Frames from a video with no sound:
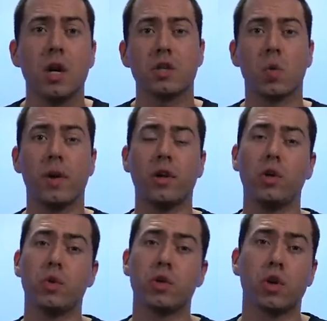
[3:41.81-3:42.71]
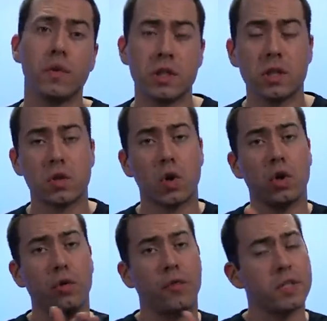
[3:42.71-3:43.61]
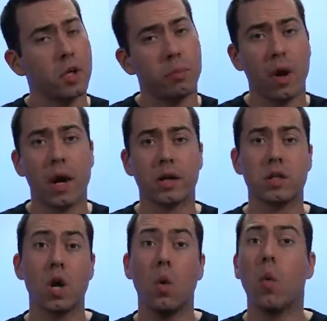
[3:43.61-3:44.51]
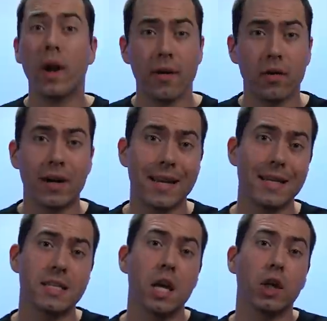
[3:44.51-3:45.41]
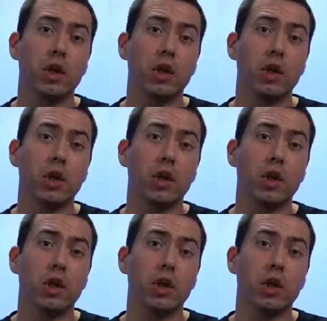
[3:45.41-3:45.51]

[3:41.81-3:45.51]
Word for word: So whether you do services or you do physical products, whatever it is,